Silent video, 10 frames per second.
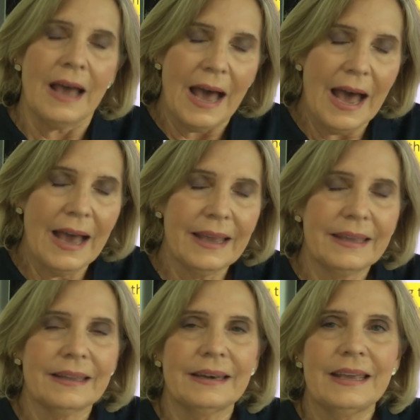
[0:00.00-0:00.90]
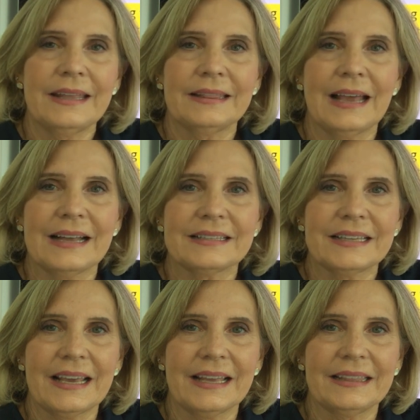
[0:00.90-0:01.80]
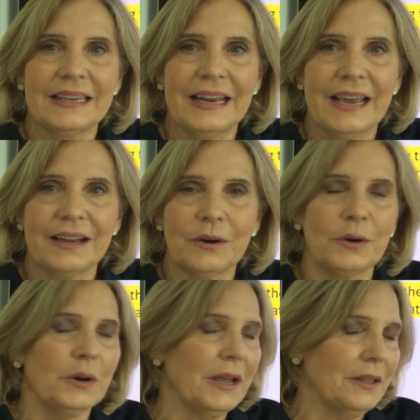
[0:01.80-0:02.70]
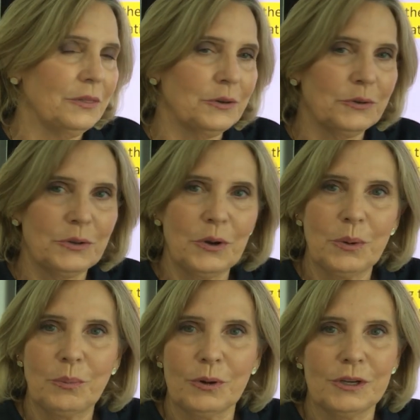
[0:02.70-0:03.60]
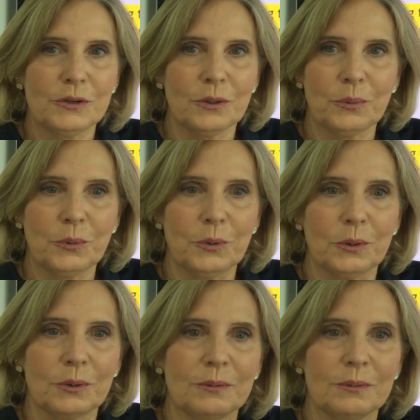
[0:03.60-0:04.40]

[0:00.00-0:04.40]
I can hit that sand in anger and there's no breach of the rule.